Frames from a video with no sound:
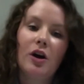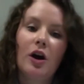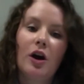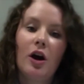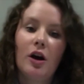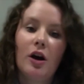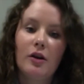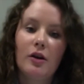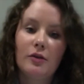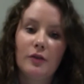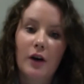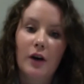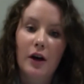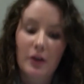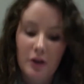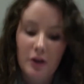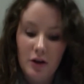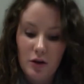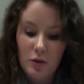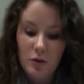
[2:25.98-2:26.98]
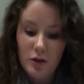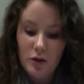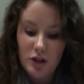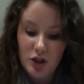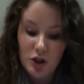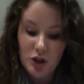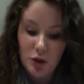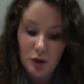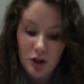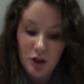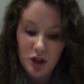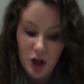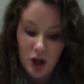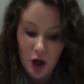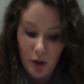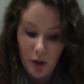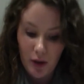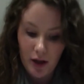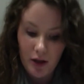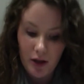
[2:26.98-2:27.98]
Her father was George
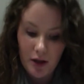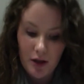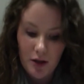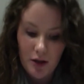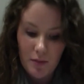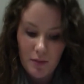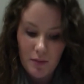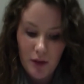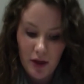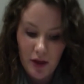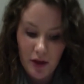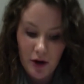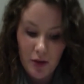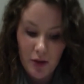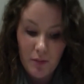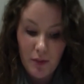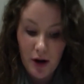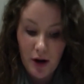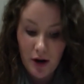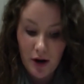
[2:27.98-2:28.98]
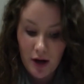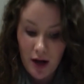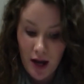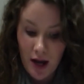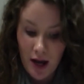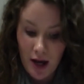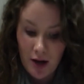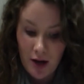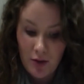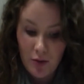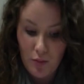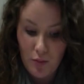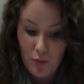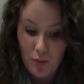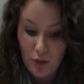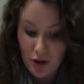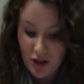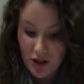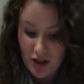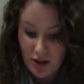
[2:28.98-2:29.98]
Owen, mother Mary Ann
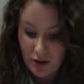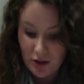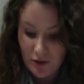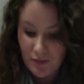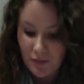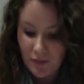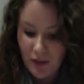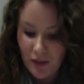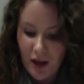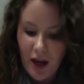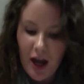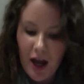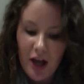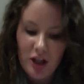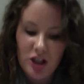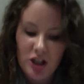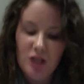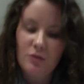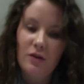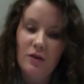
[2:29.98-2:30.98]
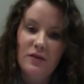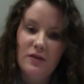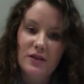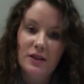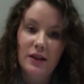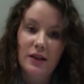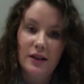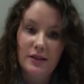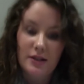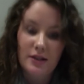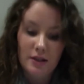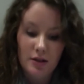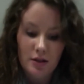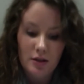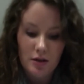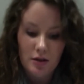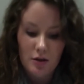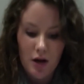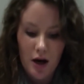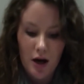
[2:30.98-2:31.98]
Bursell, and she moved to
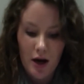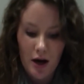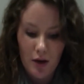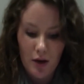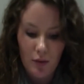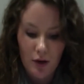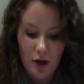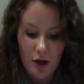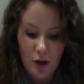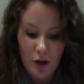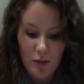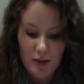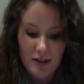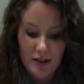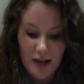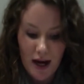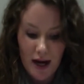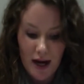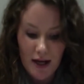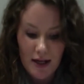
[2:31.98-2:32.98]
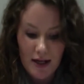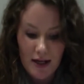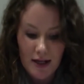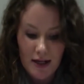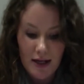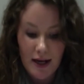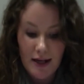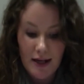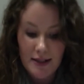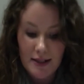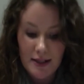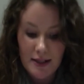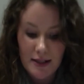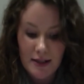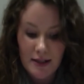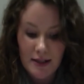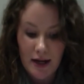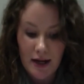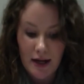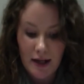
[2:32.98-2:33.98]
London when Noble died in
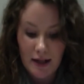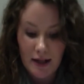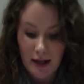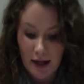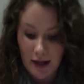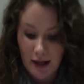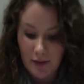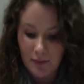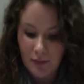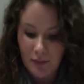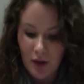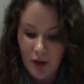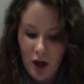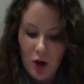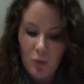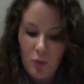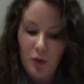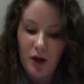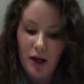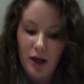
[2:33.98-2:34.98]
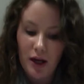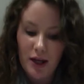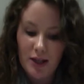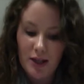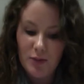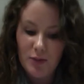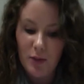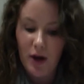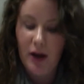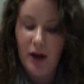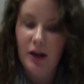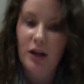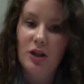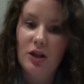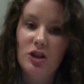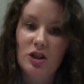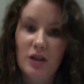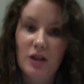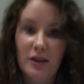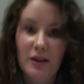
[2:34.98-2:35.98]
1889, bringing his
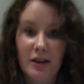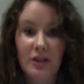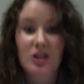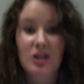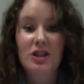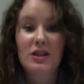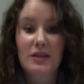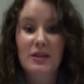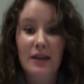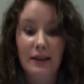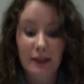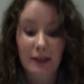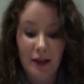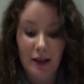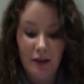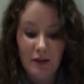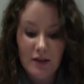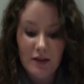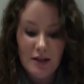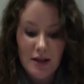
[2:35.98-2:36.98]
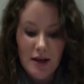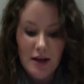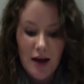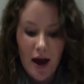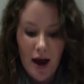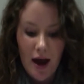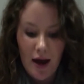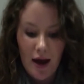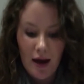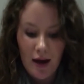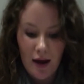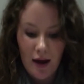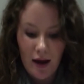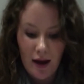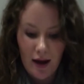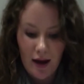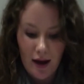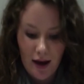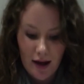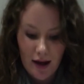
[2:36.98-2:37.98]
body, and then she lived
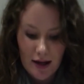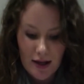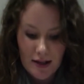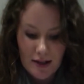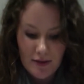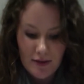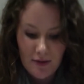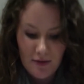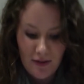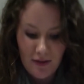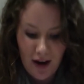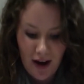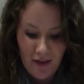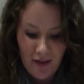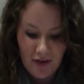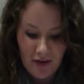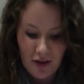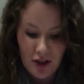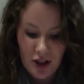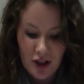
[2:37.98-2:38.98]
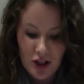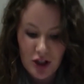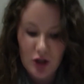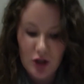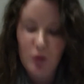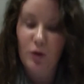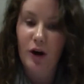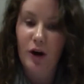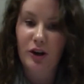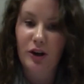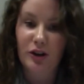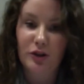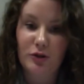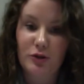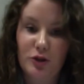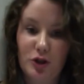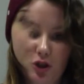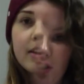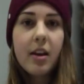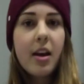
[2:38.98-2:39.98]
at 532 Waterloo Street.